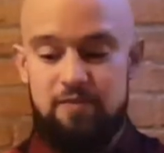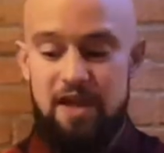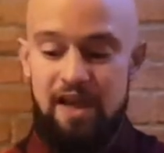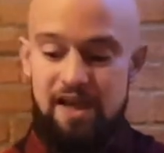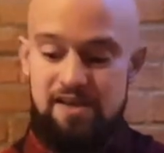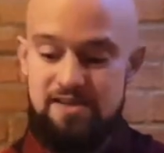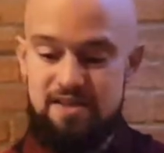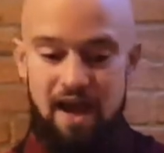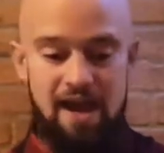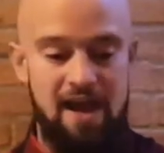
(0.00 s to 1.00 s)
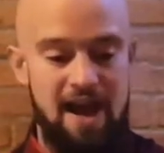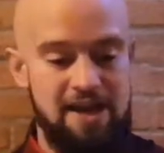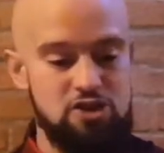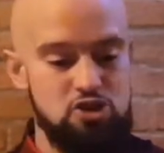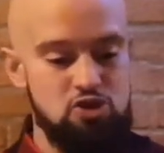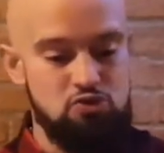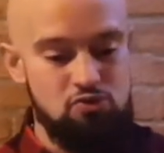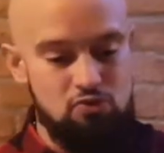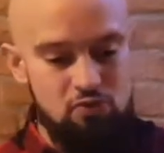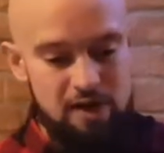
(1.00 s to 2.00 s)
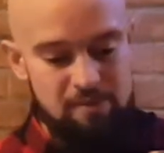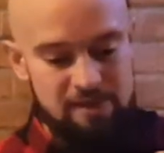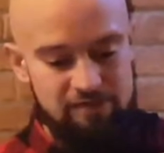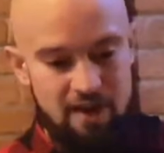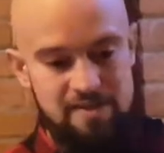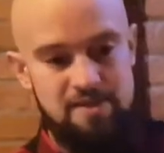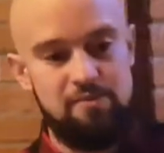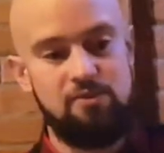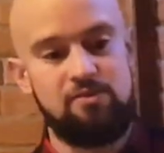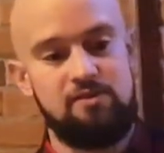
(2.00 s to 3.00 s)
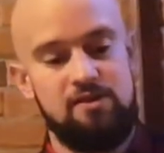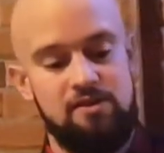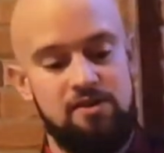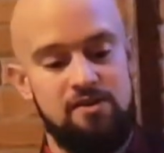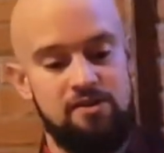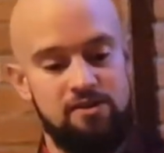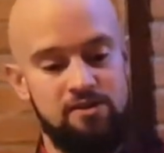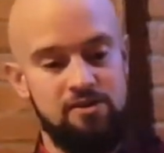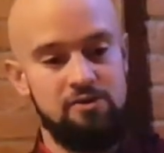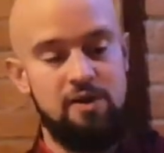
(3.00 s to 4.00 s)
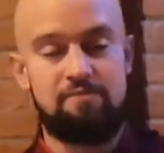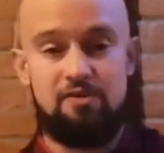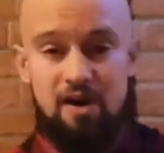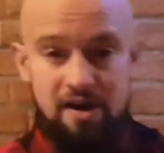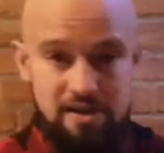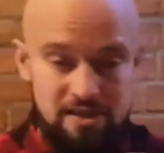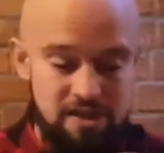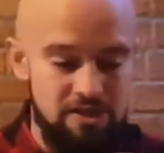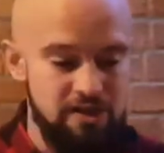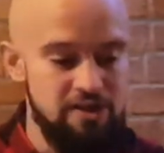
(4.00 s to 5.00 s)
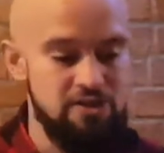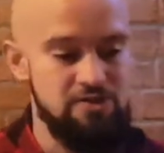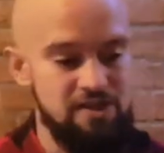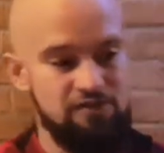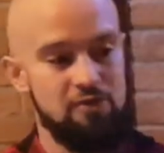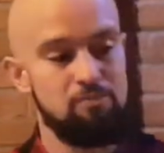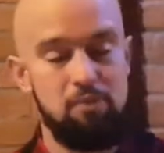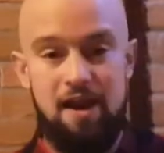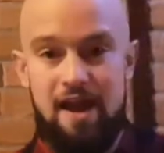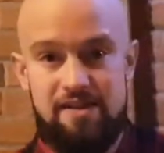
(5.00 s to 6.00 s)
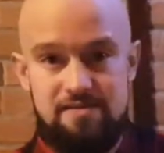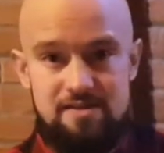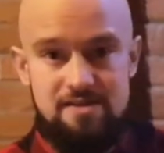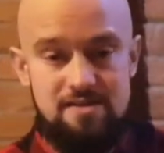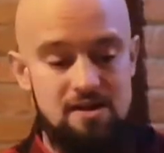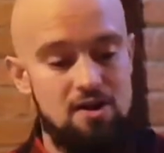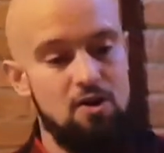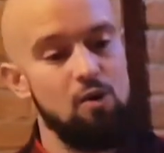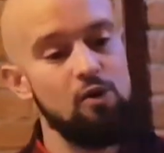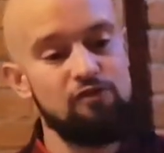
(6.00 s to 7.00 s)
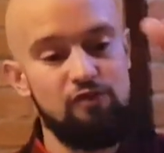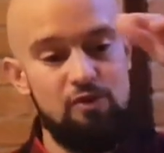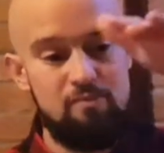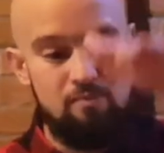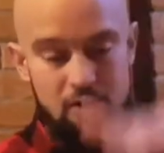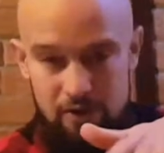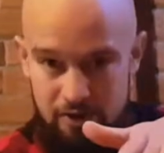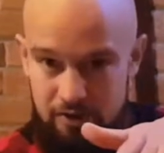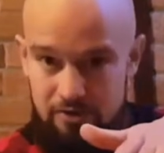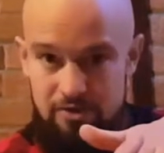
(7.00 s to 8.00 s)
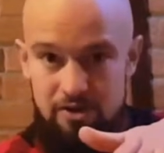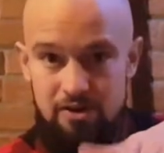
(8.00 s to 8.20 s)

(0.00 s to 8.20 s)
is an extremely flexible grape variety. You can use it for blends or for mono,